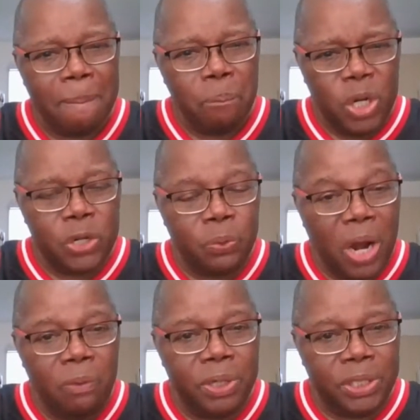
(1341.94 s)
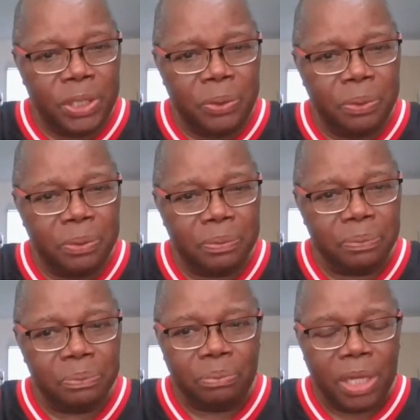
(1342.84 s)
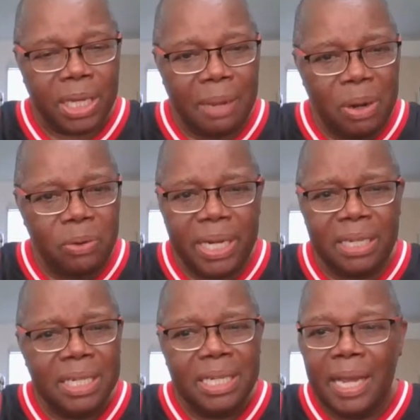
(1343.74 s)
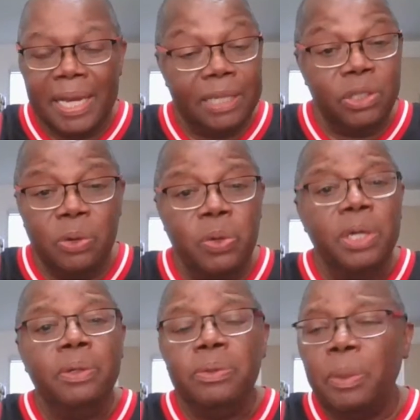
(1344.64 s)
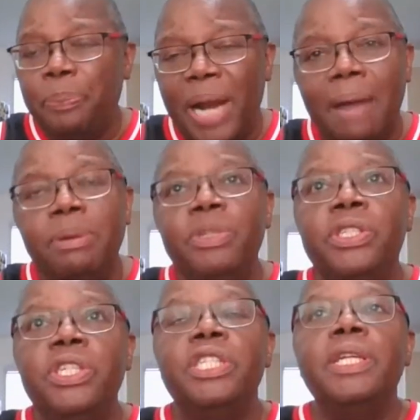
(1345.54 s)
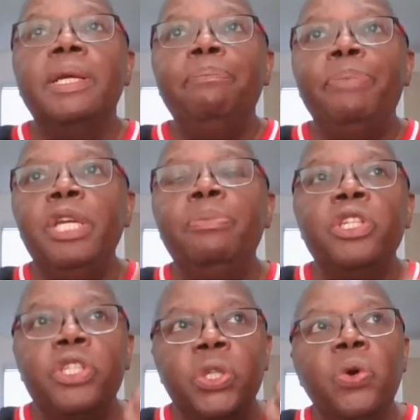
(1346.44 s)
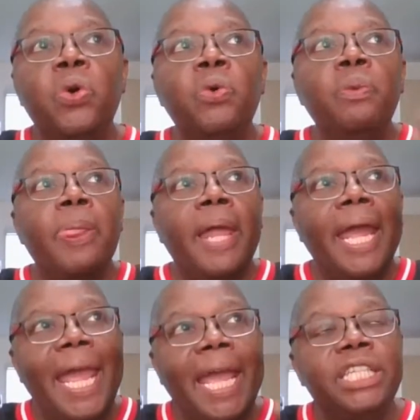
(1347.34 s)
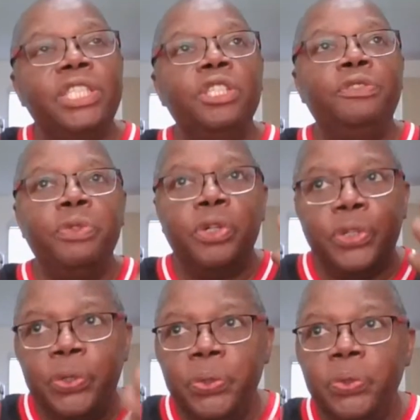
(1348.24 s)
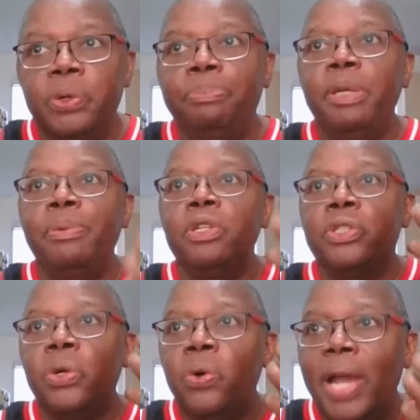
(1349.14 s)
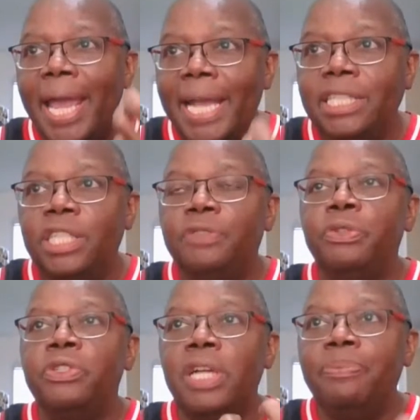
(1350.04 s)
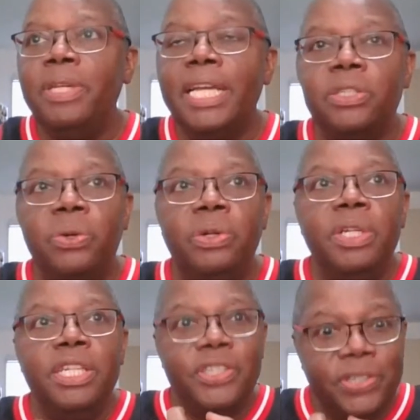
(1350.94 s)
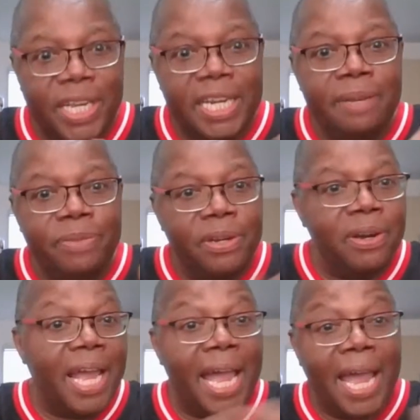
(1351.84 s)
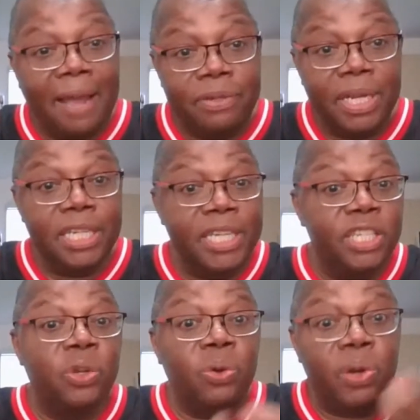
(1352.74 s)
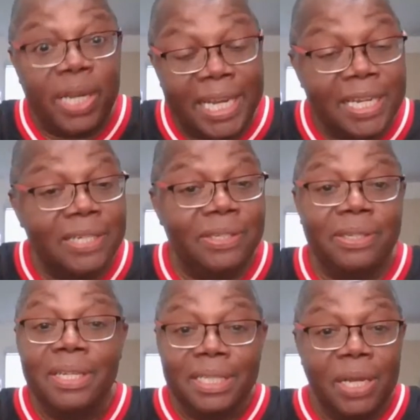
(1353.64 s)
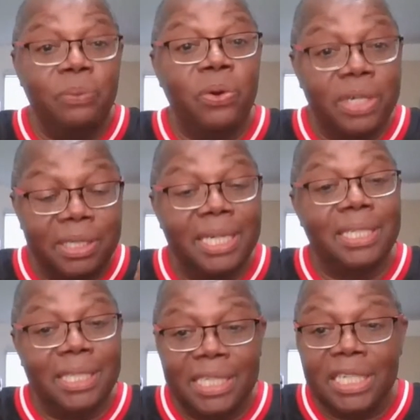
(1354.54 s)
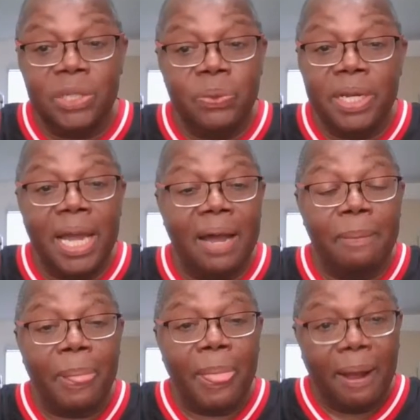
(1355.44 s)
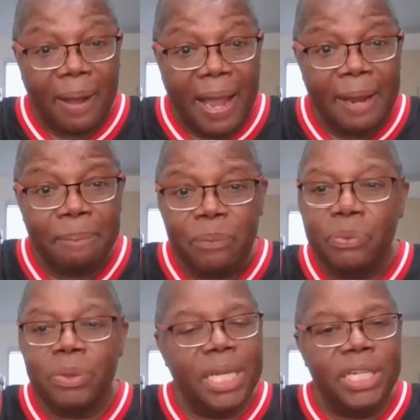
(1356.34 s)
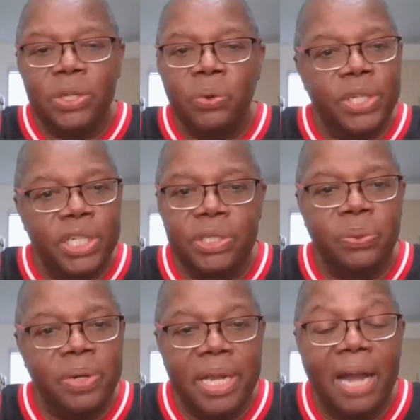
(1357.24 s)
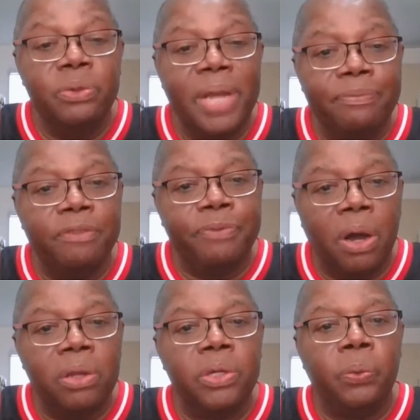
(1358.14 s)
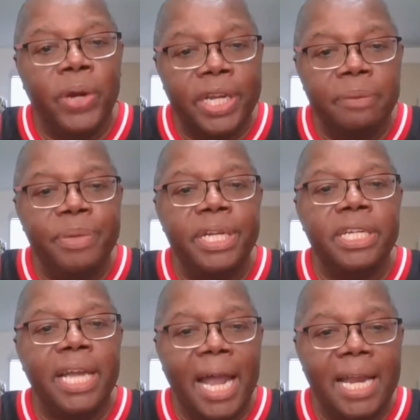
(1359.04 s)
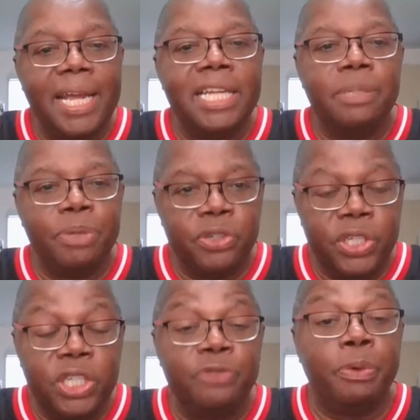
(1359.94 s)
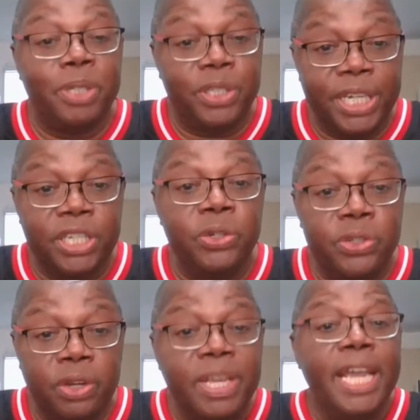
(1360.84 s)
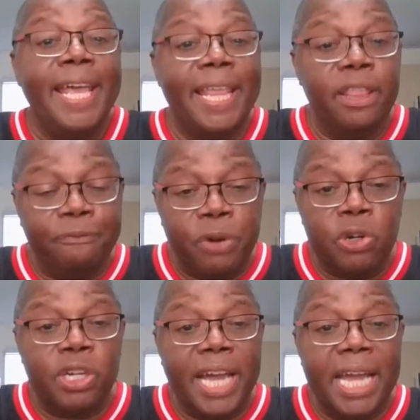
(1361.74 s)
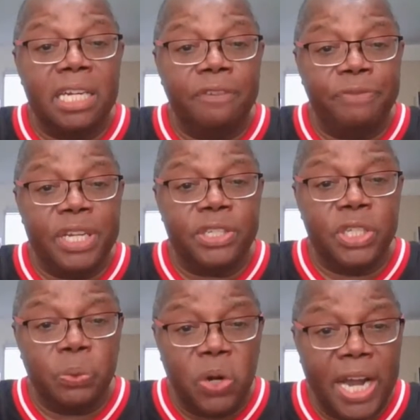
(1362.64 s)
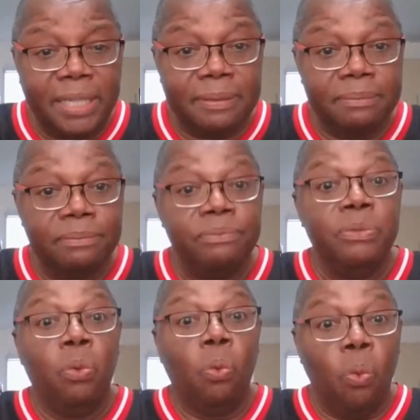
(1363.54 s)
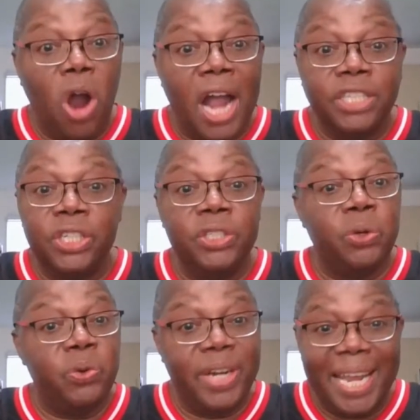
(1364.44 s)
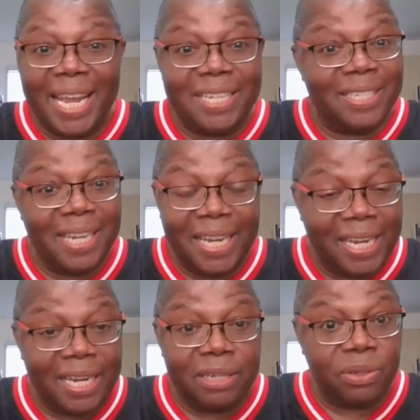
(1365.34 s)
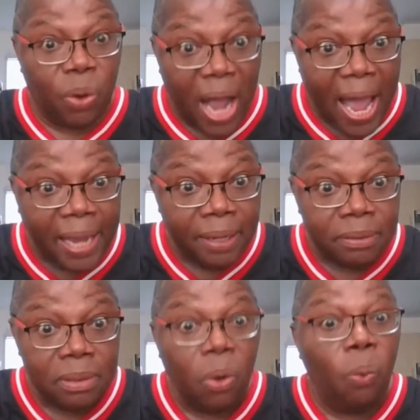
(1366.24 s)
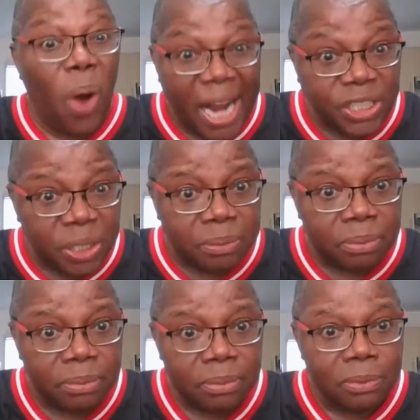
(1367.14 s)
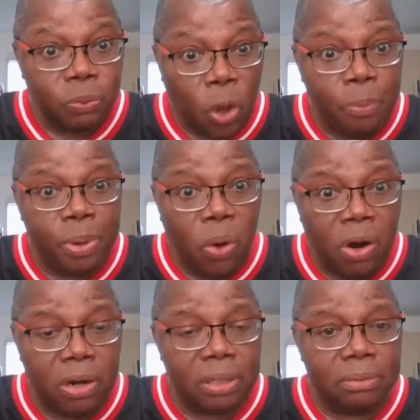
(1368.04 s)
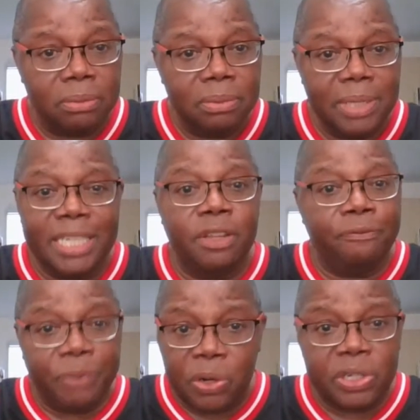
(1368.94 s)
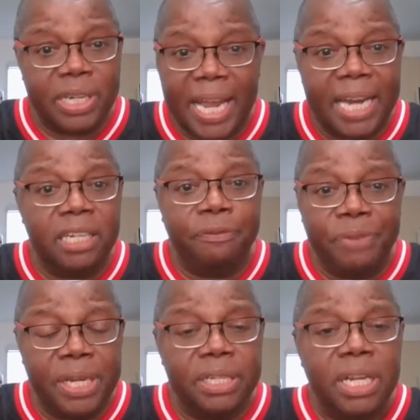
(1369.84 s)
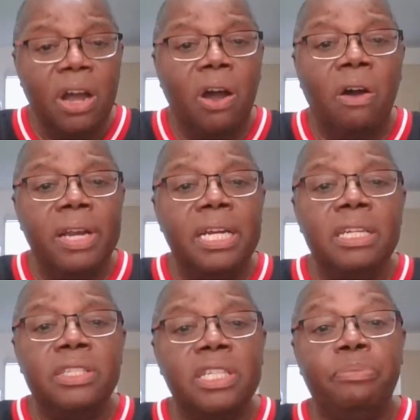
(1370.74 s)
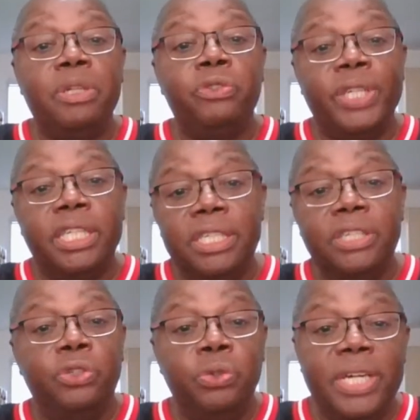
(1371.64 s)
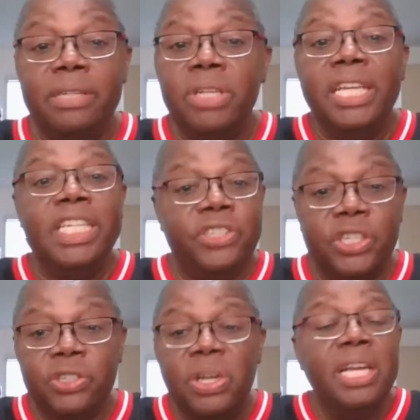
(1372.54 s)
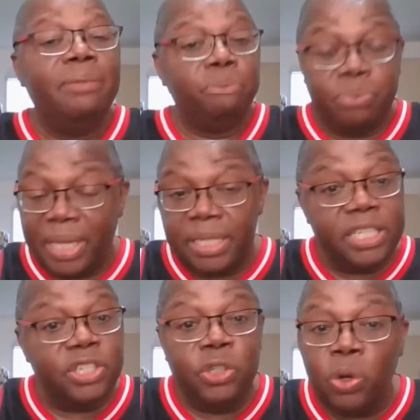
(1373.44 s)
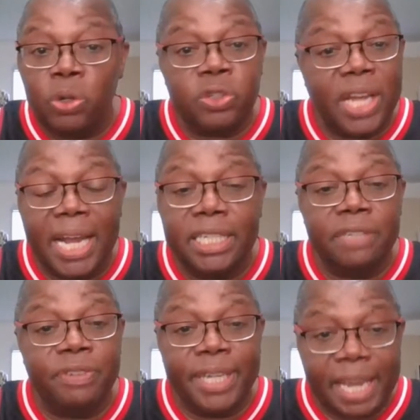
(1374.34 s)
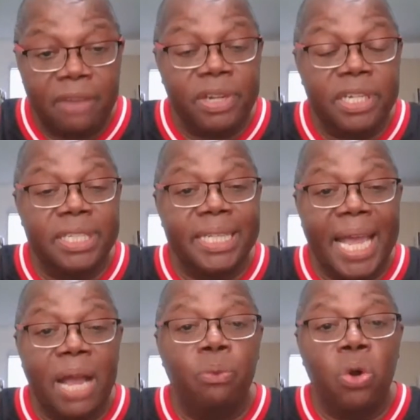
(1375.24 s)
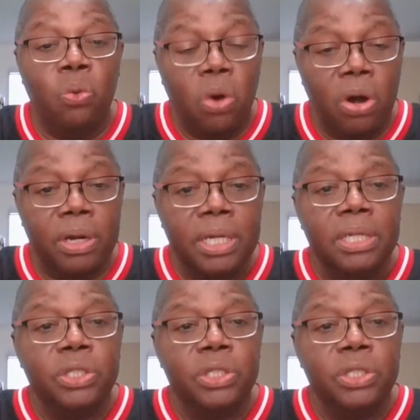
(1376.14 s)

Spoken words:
What is wrong with you? Come on now. And you know, the problem is this. People are so anxious for a cure. People are so anxious for something that's going to save their lives. And they're so lazy. They want to take the easy way out. Okay? There ain't no easy way out. You have to follow the recommended guidelines and procedures for protecting yourself. And the first line of defense is what? Washing your nasty hands. Okay? Wash them with open water. That's the first line of defense. All that other stuff for drinking this, doing that, essential. It's no scientific evidence that will work.